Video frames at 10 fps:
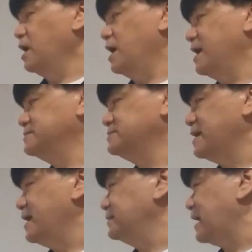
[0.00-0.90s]
And
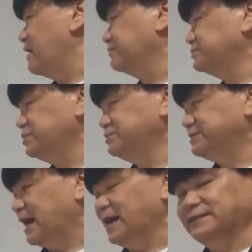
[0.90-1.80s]
then after
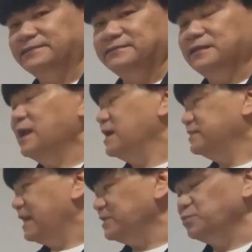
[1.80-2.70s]
that,
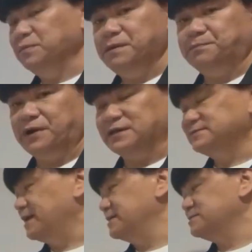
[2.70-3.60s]
that will be
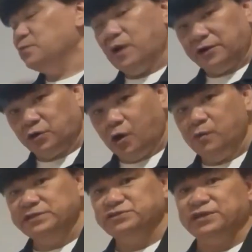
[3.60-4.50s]
processed. We are
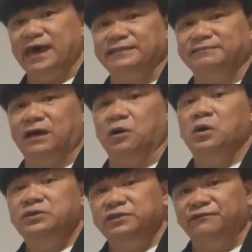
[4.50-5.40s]
going to get
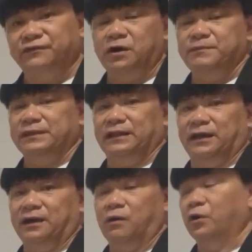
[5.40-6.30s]
now the
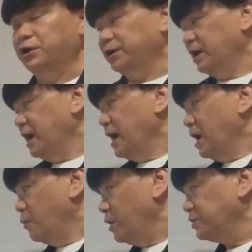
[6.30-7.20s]
formula, or
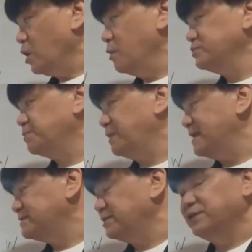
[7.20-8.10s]
we're going to
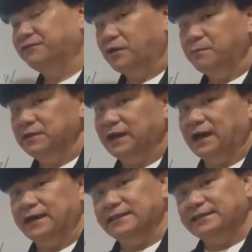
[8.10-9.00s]
place here the
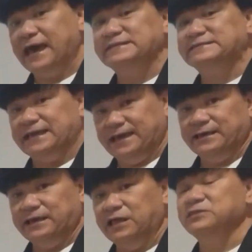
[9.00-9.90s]
formula in
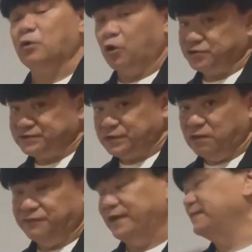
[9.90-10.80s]
getting or
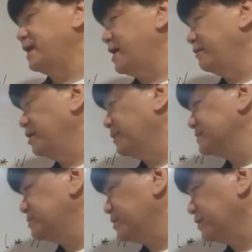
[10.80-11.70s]
solving the area of a
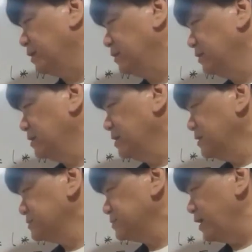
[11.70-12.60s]
circle.
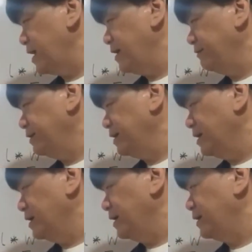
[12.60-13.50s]
So
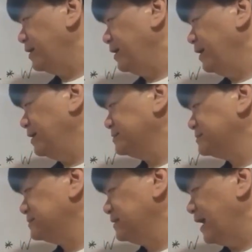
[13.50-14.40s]
area
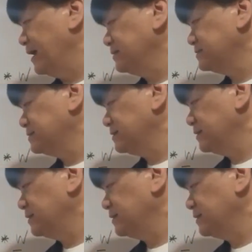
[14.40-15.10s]
is length